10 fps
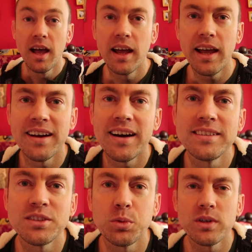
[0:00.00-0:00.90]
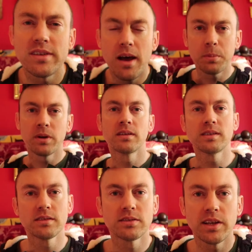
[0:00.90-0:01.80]
Hey guys, what's happening?
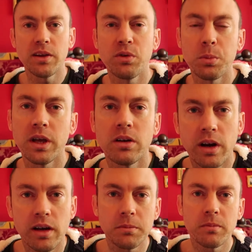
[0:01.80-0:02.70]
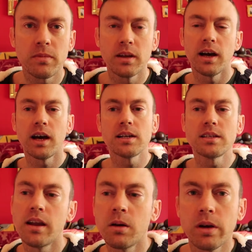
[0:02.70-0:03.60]
This is Dave for Beta Ready.
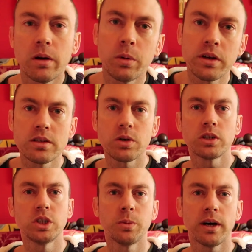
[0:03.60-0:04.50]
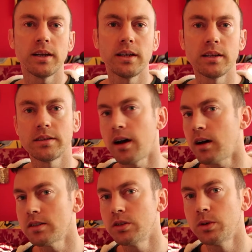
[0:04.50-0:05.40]
Today what I want to talk to you about is
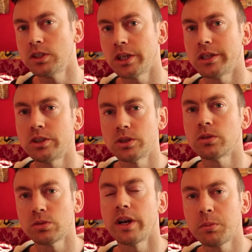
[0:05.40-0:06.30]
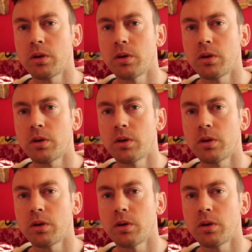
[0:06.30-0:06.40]
how to adjust your rate